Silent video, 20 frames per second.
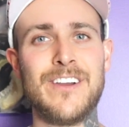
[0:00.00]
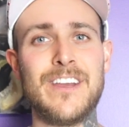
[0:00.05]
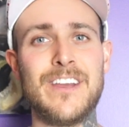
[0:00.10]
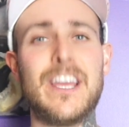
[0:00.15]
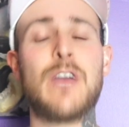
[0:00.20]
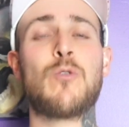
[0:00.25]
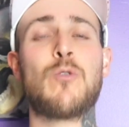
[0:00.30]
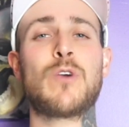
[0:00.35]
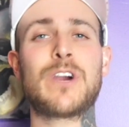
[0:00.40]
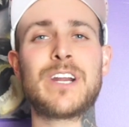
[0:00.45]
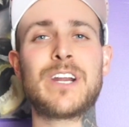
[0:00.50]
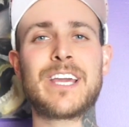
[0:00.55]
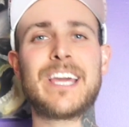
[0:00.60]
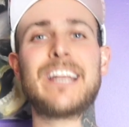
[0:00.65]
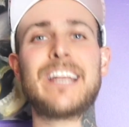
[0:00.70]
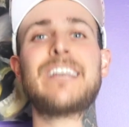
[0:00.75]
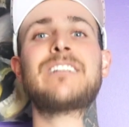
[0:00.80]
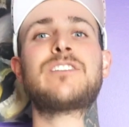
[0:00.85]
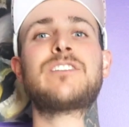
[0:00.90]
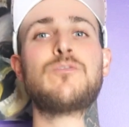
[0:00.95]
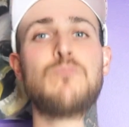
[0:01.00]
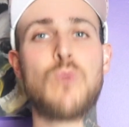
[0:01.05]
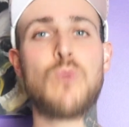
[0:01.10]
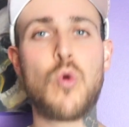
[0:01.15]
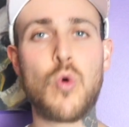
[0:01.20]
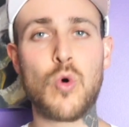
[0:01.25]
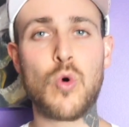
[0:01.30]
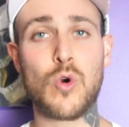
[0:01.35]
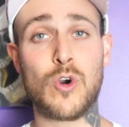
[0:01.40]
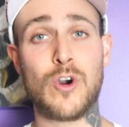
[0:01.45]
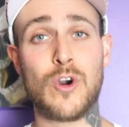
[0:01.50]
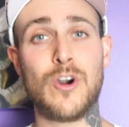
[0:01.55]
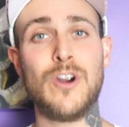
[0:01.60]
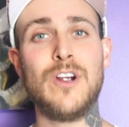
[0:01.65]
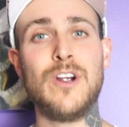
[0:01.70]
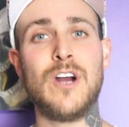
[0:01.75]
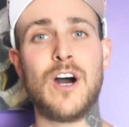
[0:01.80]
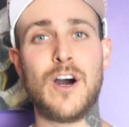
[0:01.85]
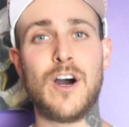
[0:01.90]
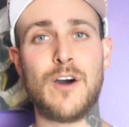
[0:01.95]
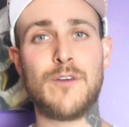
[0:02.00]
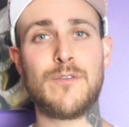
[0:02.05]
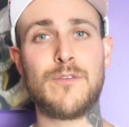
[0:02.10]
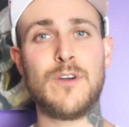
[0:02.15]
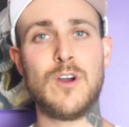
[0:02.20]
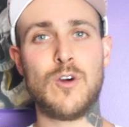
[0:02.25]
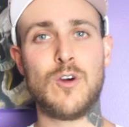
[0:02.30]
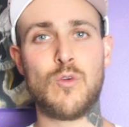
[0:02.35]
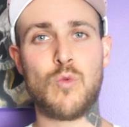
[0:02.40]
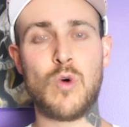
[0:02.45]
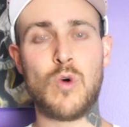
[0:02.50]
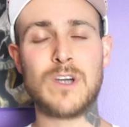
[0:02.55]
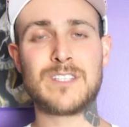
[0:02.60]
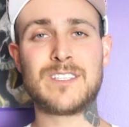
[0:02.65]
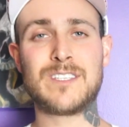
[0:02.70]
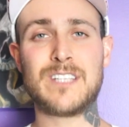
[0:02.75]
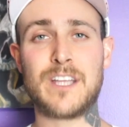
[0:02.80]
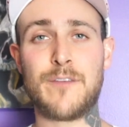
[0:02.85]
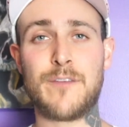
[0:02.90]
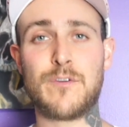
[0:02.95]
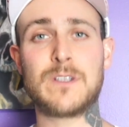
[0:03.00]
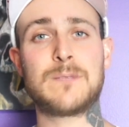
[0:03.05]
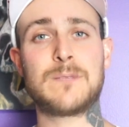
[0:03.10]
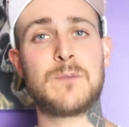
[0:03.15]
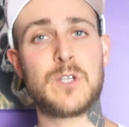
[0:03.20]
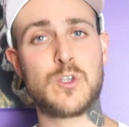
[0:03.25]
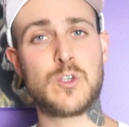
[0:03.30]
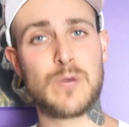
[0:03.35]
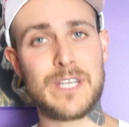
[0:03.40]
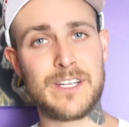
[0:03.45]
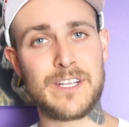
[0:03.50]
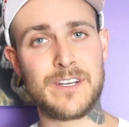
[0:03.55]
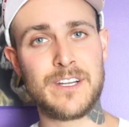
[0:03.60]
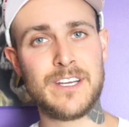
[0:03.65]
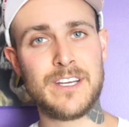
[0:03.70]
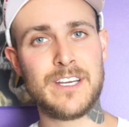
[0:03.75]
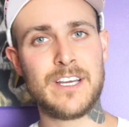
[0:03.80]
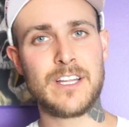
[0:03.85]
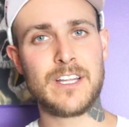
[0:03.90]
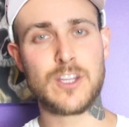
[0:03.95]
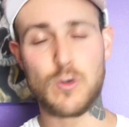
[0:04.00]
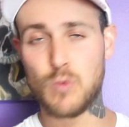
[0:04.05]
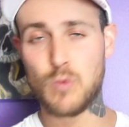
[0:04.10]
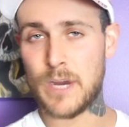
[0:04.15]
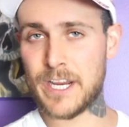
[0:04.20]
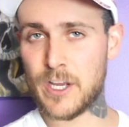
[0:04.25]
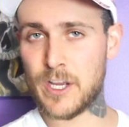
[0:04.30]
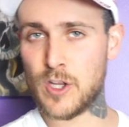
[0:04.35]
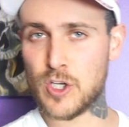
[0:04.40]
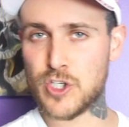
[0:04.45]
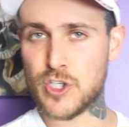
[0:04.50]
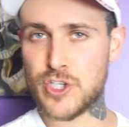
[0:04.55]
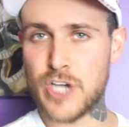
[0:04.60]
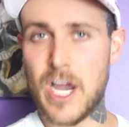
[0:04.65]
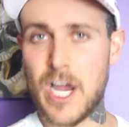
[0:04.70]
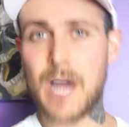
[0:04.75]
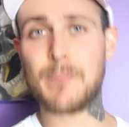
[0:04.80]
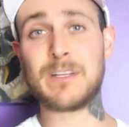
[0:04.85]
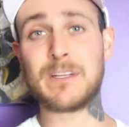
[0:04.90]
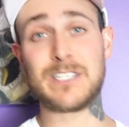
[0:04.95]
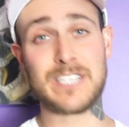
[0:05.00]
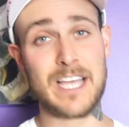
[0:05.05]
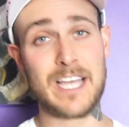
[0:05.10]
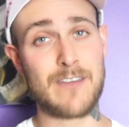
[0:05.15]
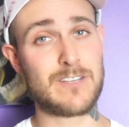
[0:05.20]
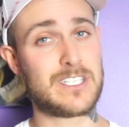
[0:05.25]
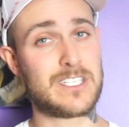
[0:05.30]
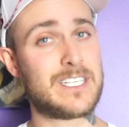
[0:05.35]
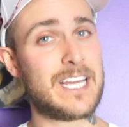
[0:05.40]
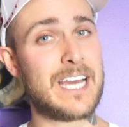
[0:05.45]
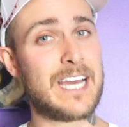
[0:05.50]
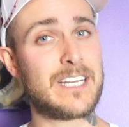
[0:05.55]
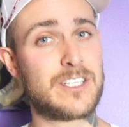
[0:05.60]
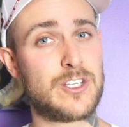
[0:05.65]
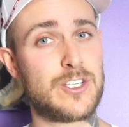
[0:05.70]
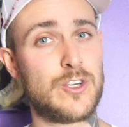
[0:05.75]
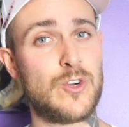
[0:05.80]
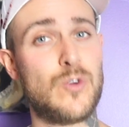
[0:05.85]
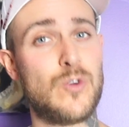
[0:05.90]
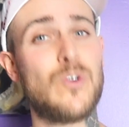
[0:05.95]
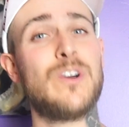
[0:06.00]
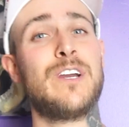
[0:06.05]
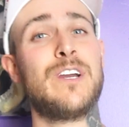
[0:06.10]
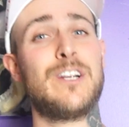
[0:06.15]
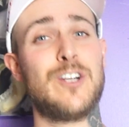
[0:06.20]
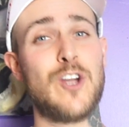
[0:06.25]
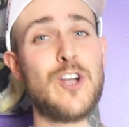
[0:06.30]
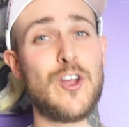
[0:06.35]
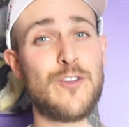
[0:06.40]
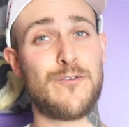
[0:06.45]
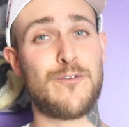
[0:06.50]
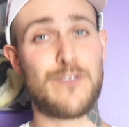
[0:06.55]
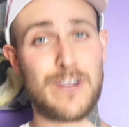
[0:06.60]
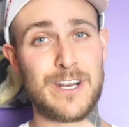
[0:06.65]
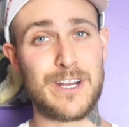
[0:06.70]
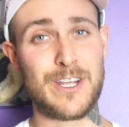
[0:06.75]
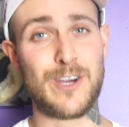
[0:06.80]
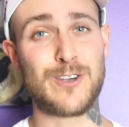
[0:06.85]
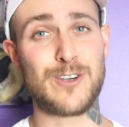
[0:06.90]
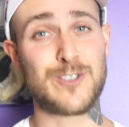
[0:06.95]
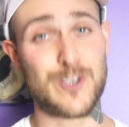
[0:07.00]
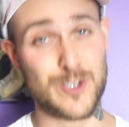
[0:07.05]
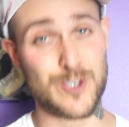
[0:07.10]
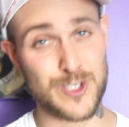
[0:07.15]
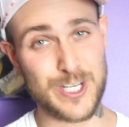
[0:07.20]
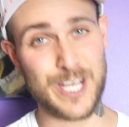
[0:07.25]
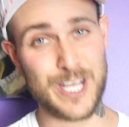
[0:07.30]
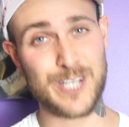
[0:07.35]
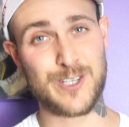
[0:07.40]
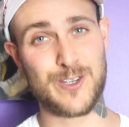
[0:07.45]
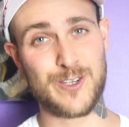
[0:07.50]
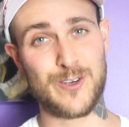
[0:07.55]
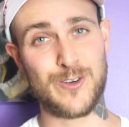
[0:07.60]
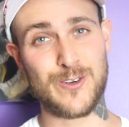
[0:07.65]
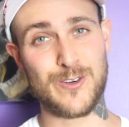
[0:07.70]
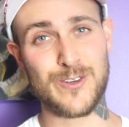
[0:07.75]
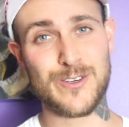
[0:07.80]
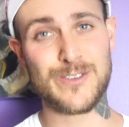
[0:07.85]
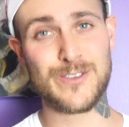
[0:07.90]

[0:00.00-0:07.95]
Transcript: And we're gonna get into more of what's the difference between the regular shop and Savage Tattoo in another video, so stay tuned.